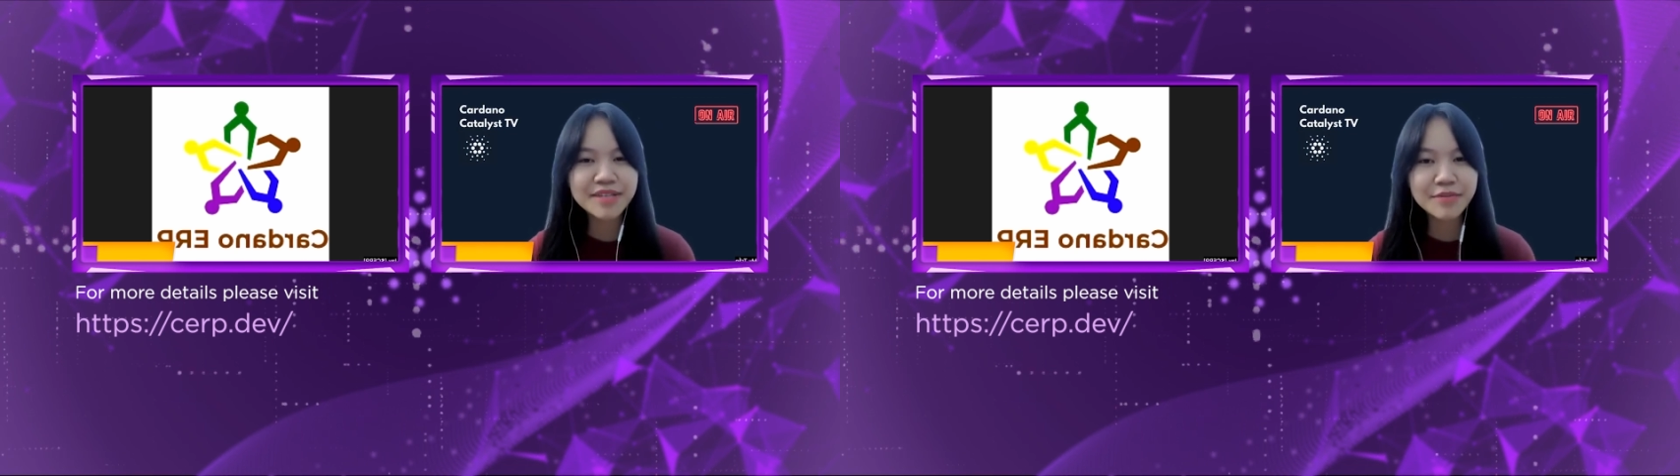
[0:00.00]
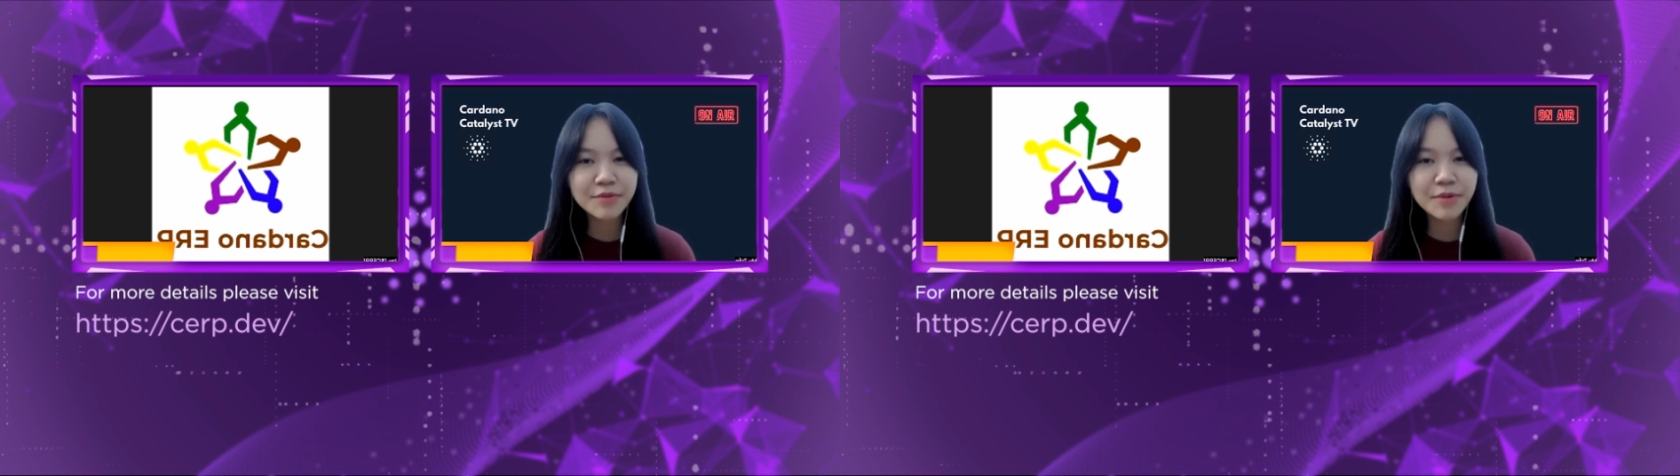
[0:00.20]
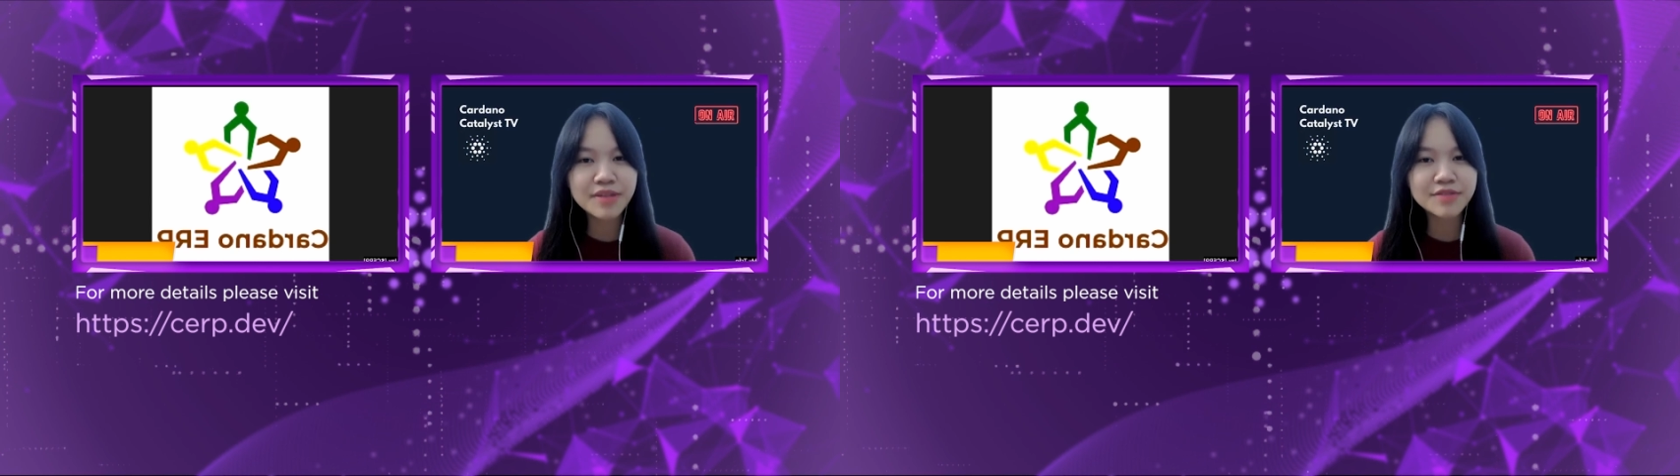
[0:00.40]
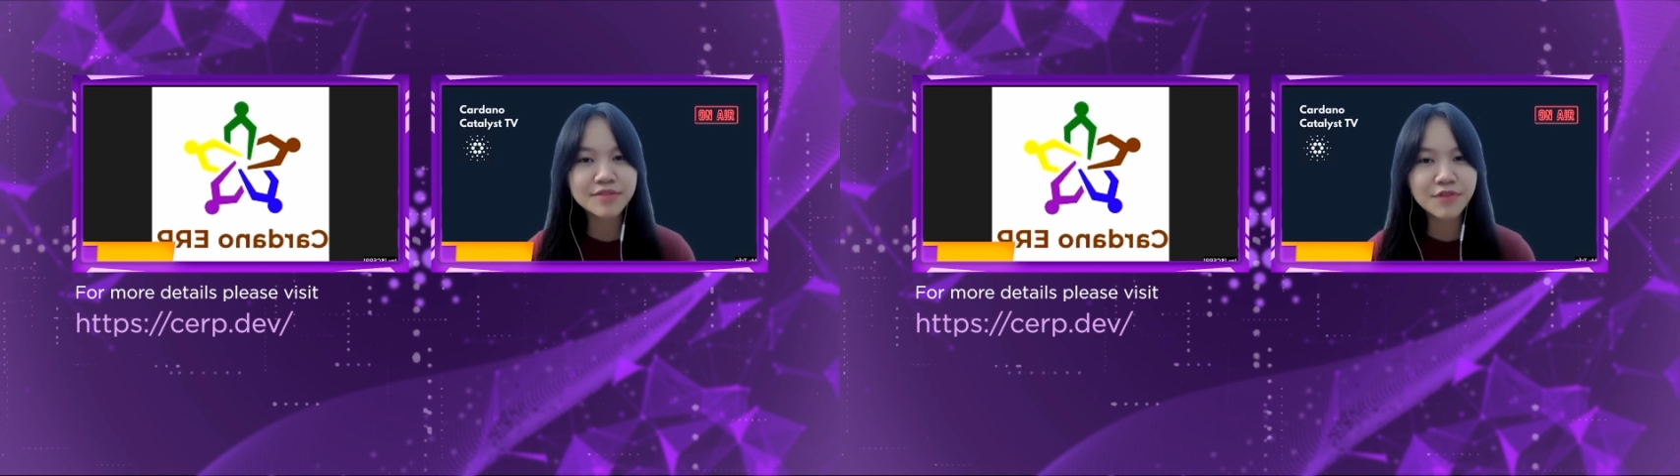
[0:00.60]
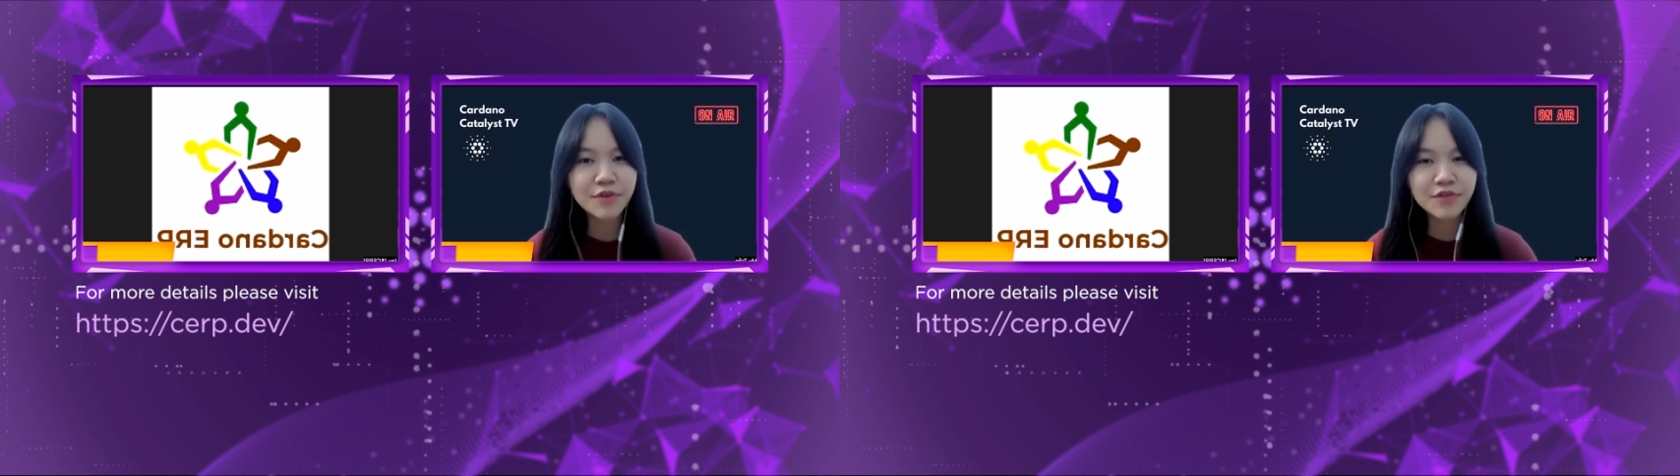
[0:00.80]
if you want to
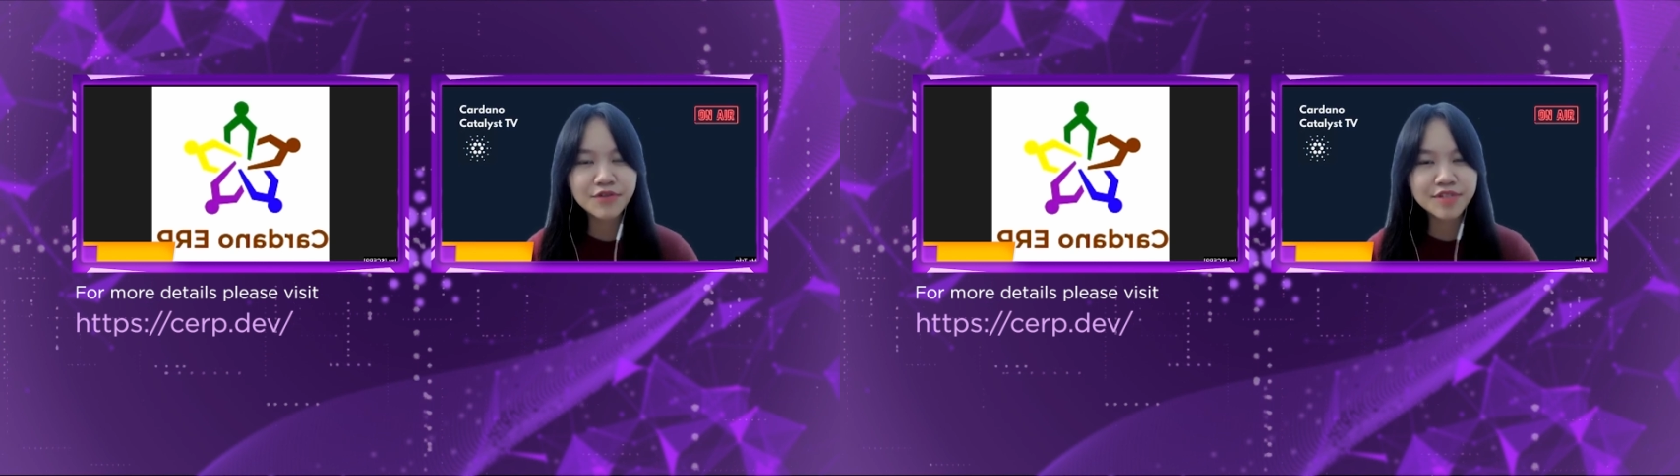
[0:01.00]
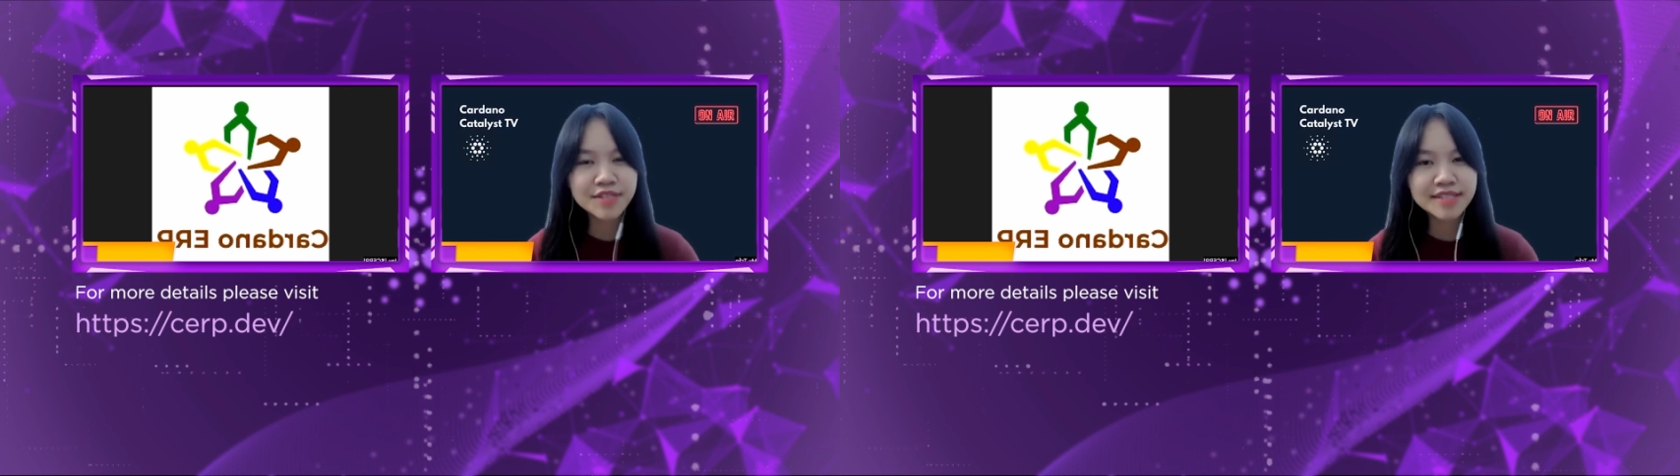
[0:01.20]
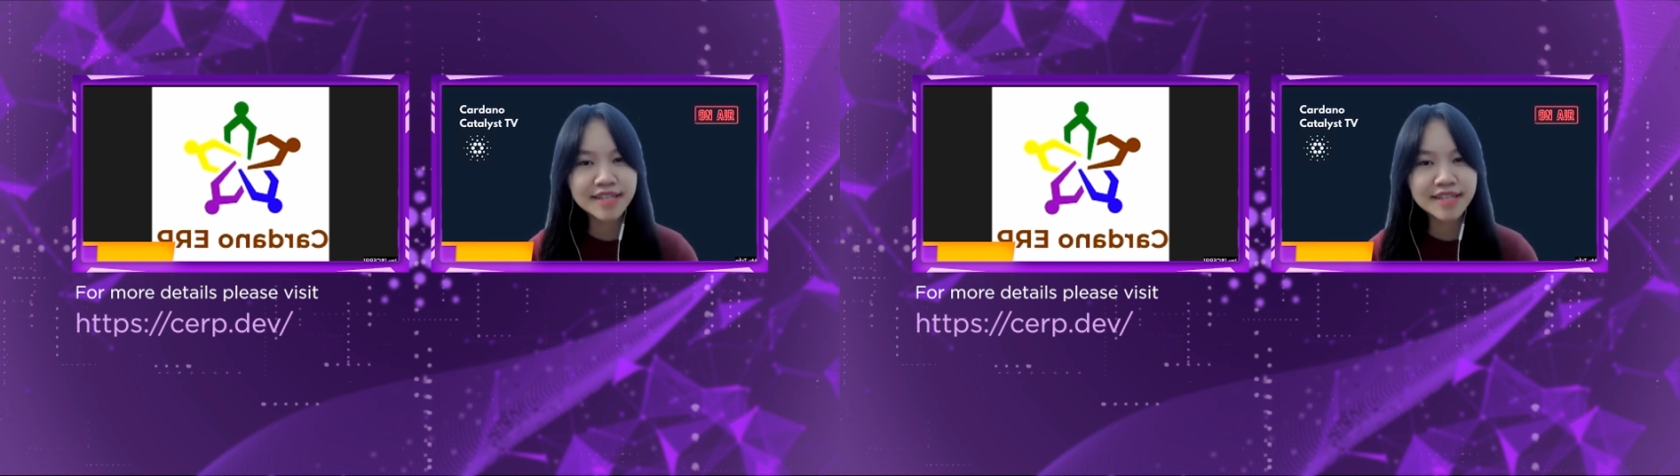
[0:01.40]
vote for this